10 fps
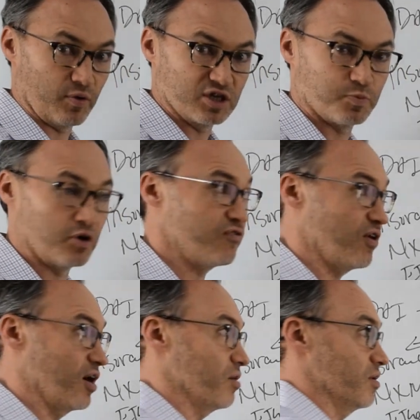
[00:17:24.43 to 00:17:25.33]
risk
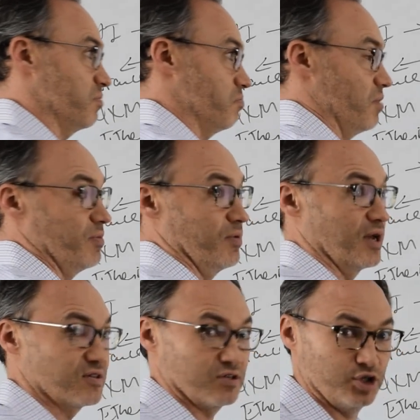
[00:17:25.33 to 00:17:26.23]
profile and maybe
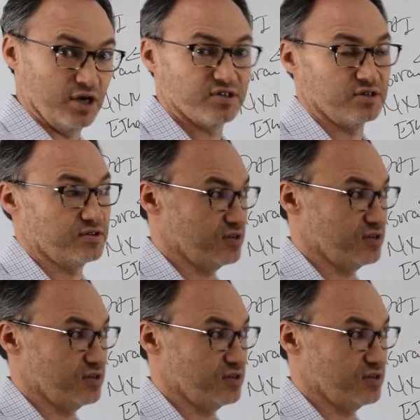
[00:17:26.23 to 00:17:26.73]
make suggestions.